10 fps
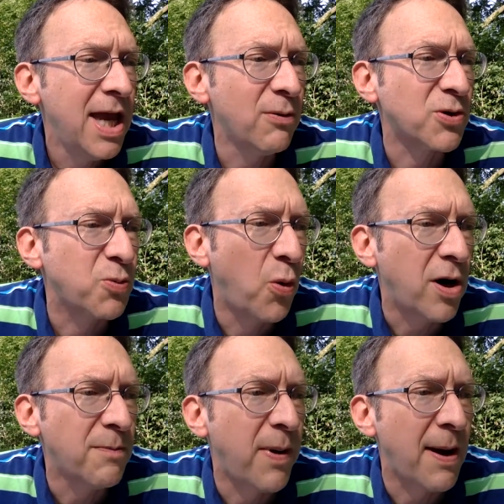It was
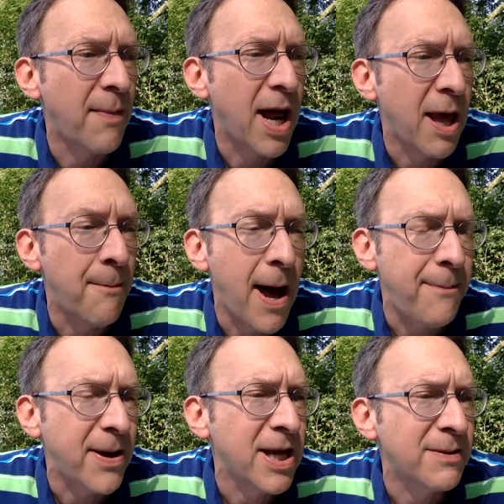worn by
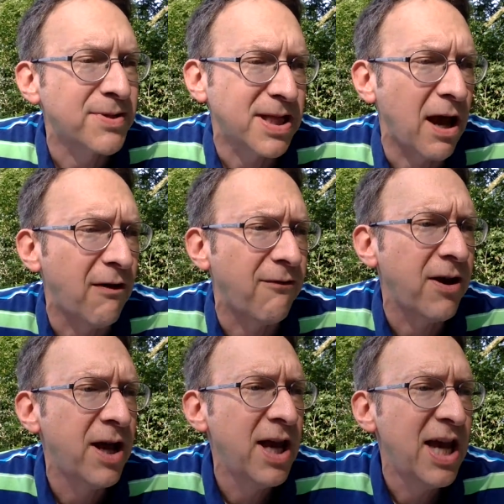Mahapapa himself.
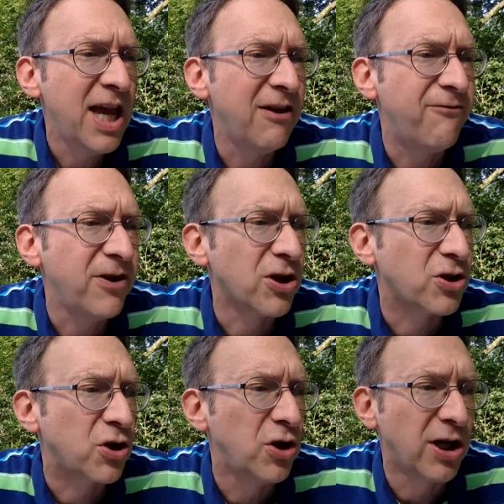It
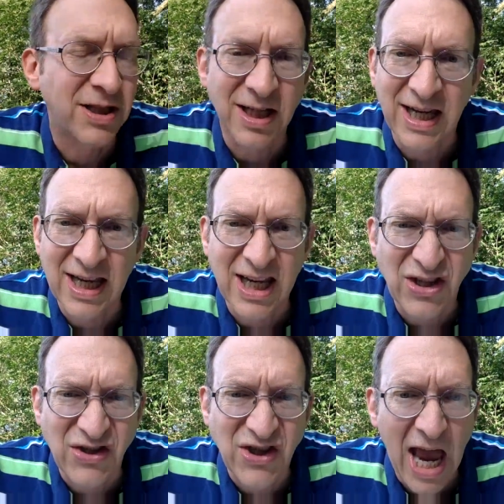feels good to get
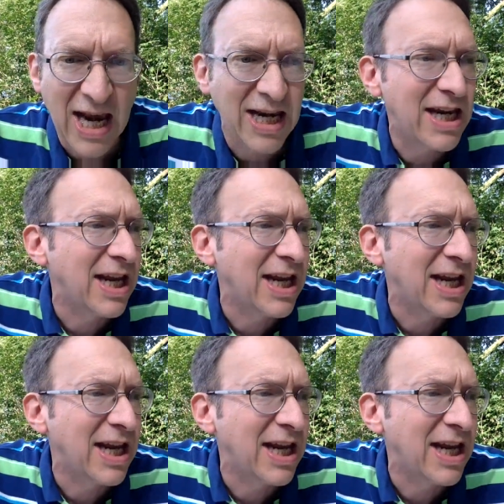inside it